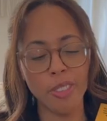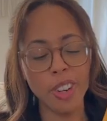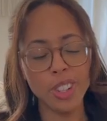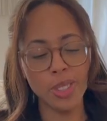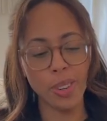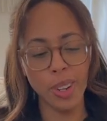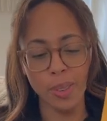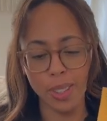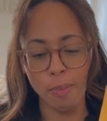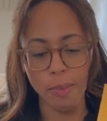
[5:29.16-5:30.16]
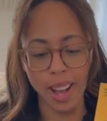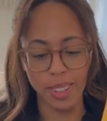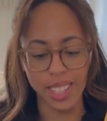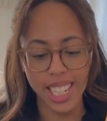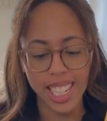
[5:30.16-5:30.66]
First story was
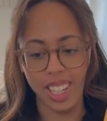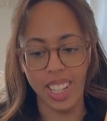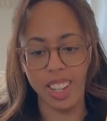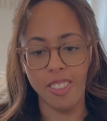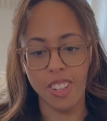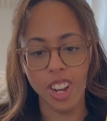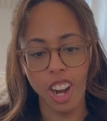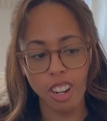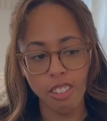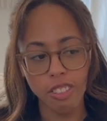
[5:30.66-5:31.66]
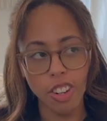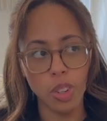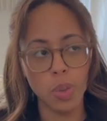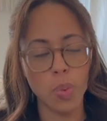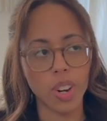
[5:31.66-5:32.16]
about a photographer
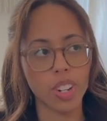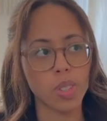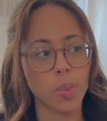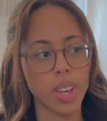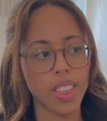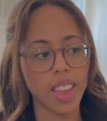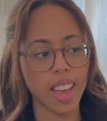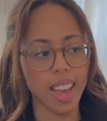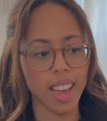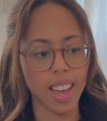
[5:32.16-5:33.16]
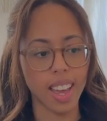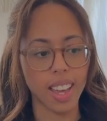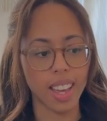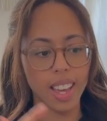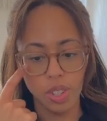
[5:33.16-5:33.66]
who works with
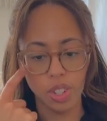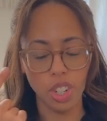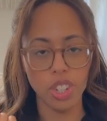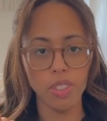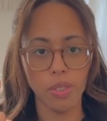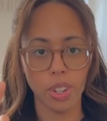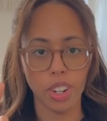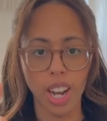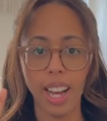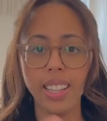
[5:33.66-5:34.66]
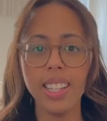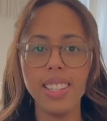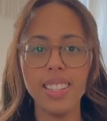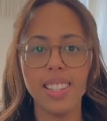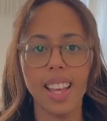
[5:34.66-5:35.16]
a surgeon for your
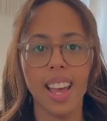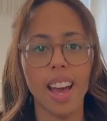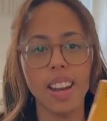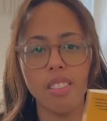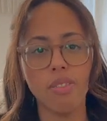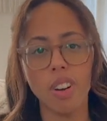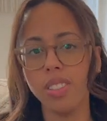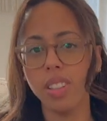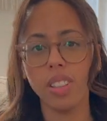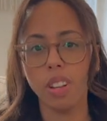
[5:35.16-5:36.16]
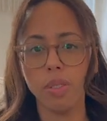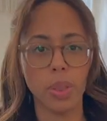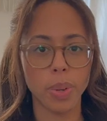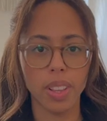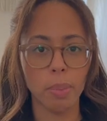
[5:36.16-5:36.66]
eyelids and he falls in love
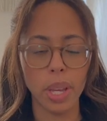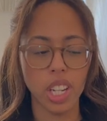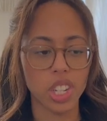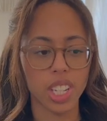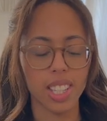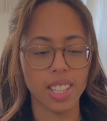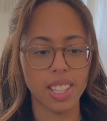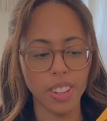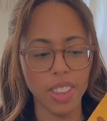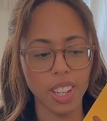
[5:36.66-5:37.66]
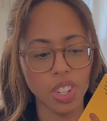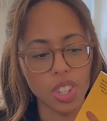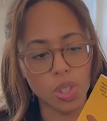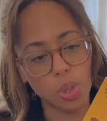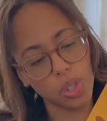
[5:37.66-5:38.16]
with one of the patients. Everything is
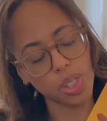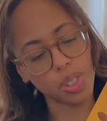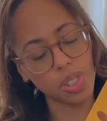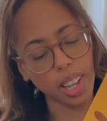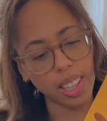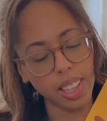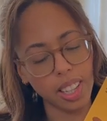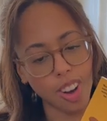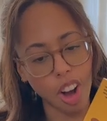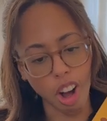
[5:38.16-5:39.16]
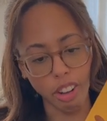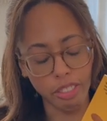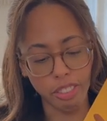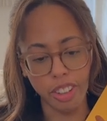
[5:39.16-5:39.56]
just slightly off.